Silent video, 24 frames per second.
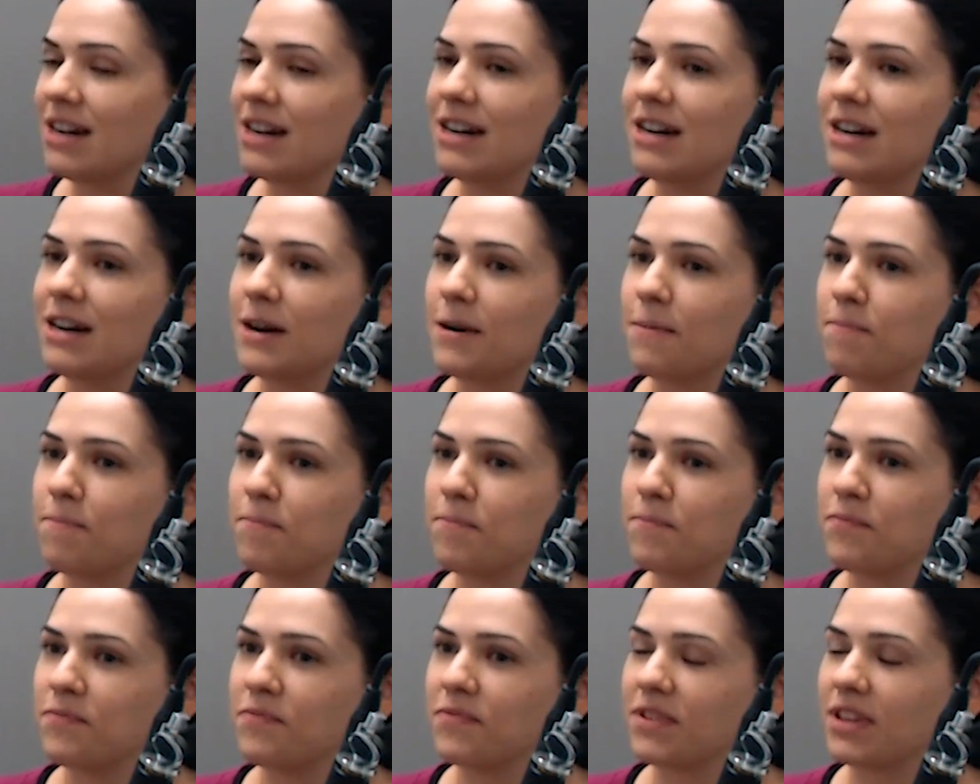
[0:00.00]

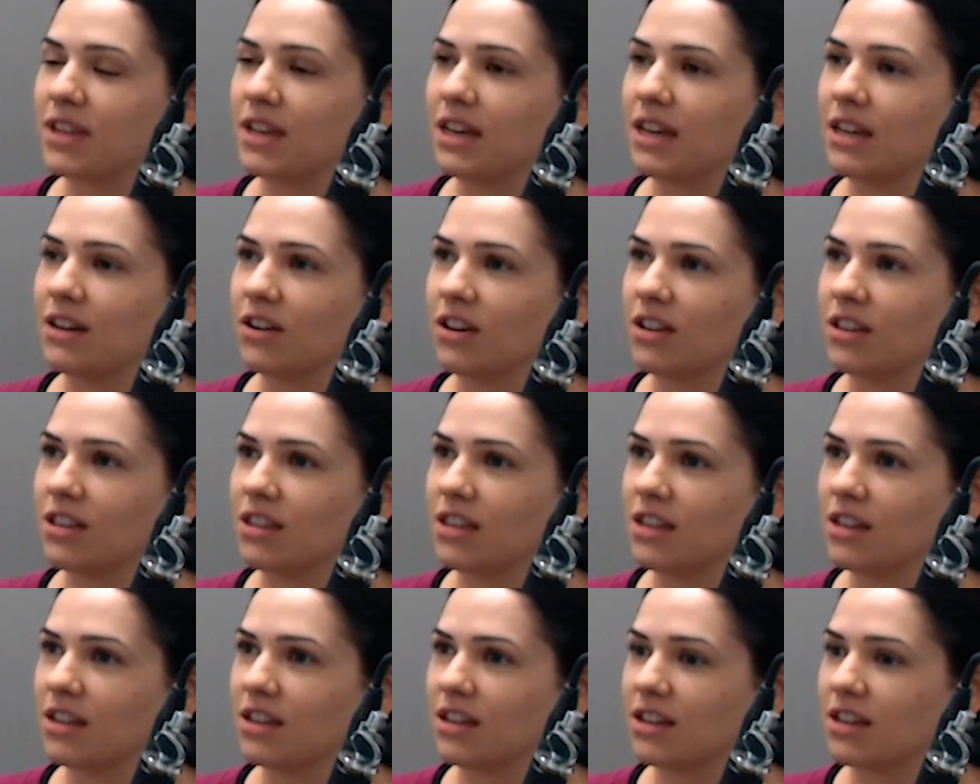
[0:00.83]
And I
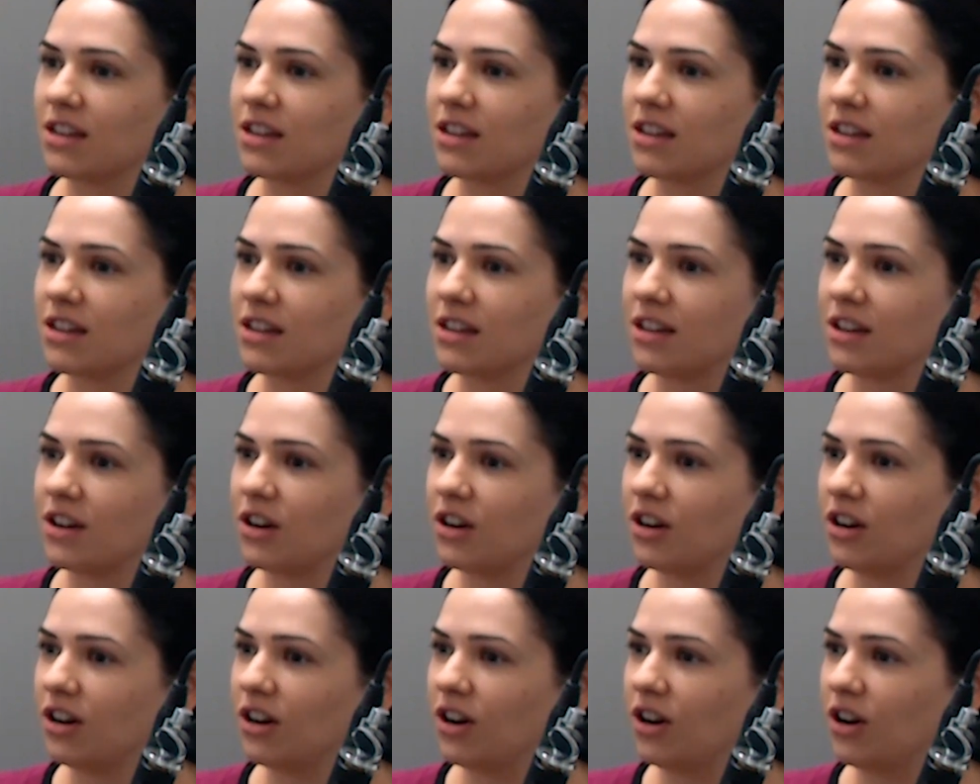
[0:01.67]
think
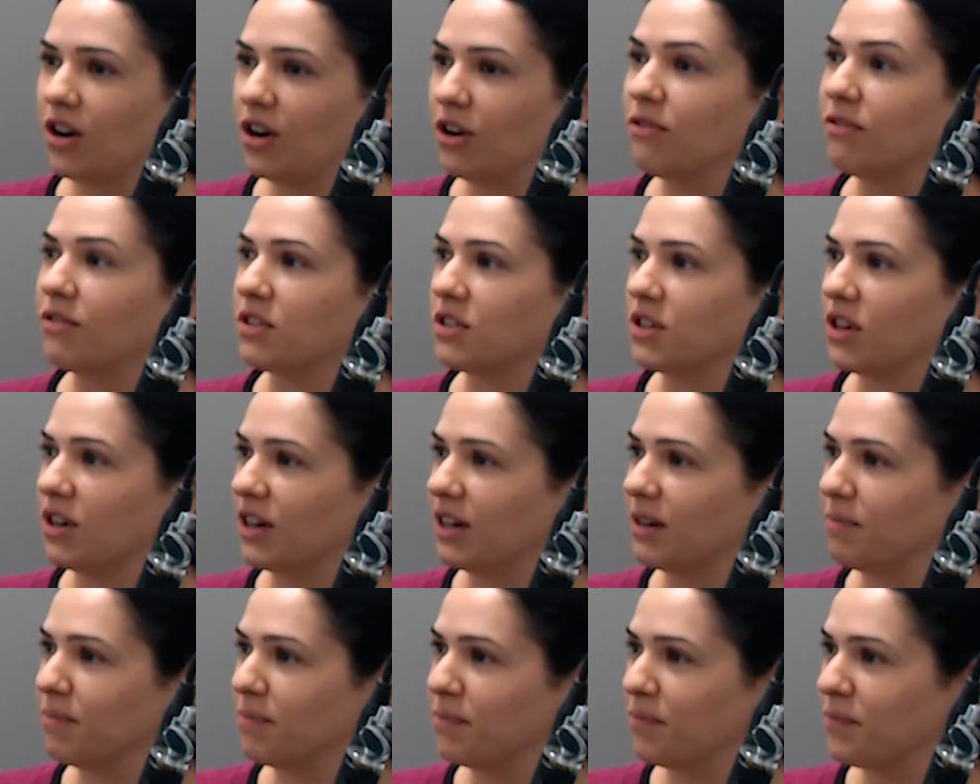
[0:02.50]
over
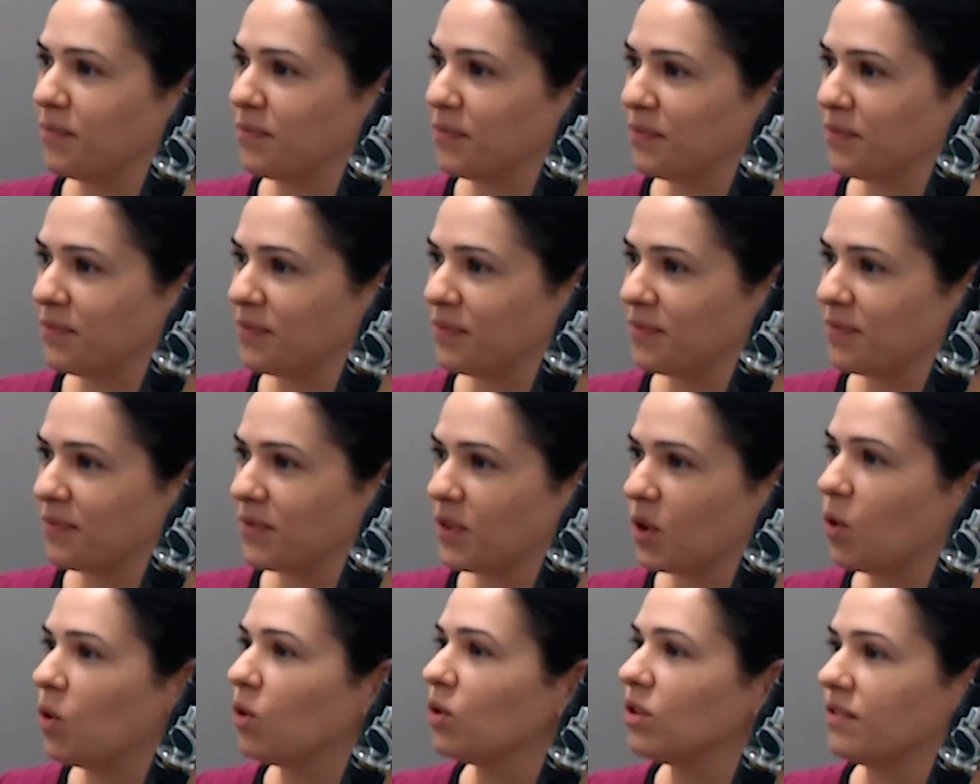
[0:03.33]
time,
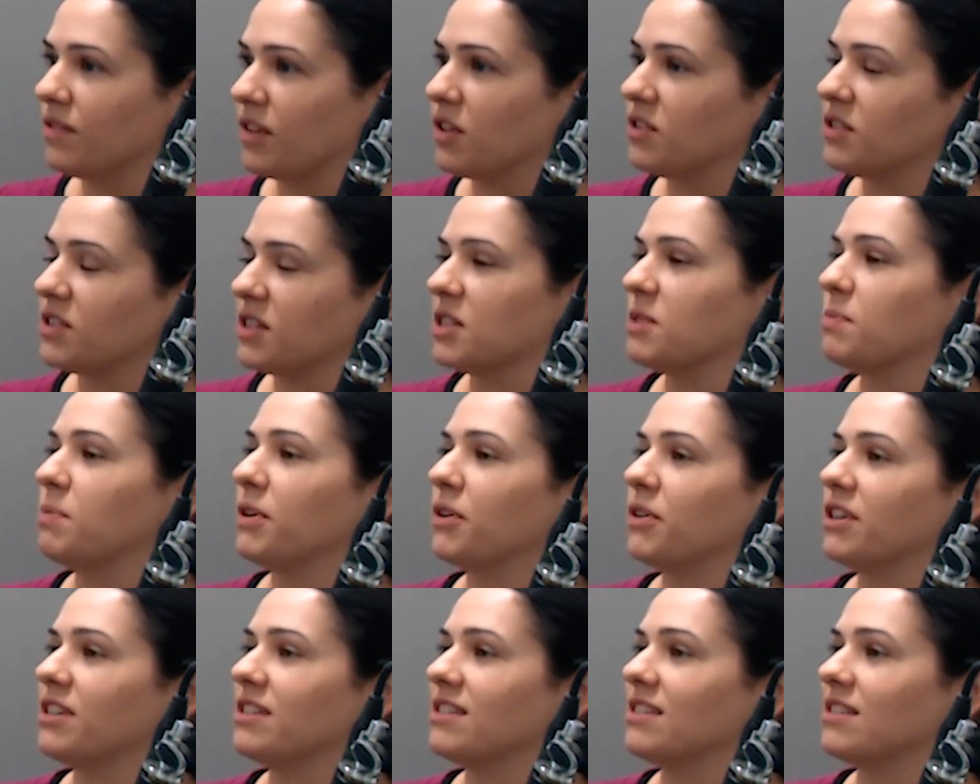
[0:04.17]
all of those
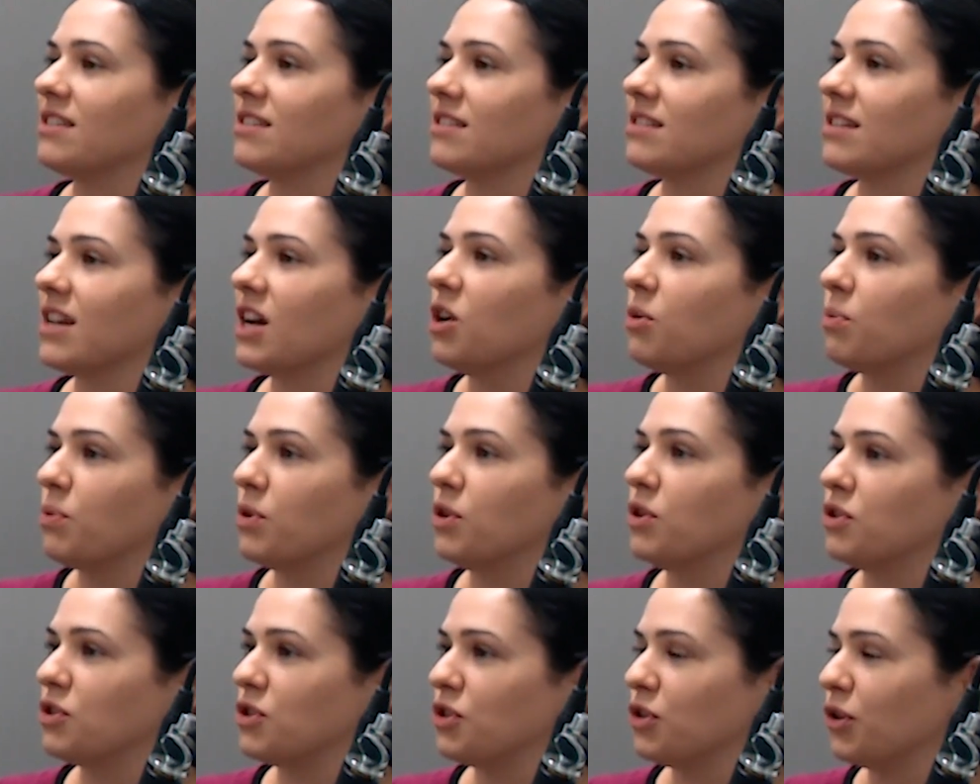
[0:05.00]
experiences help
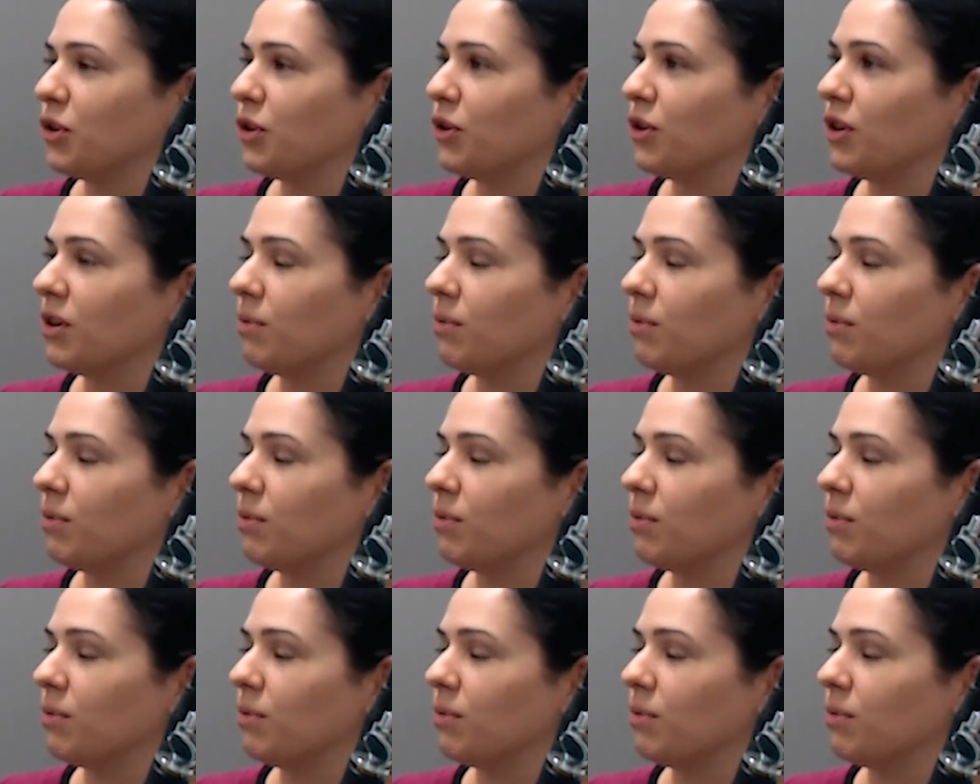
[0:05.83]
you to